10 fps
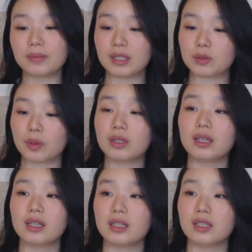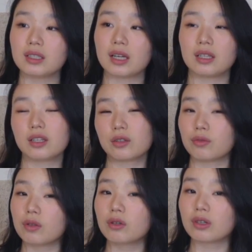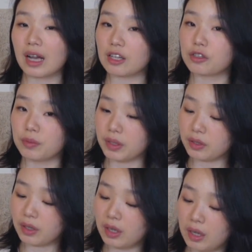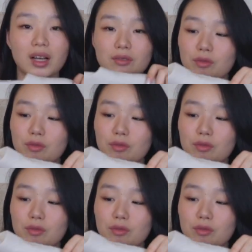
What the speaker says: This one is, I think, faux cashmere. I've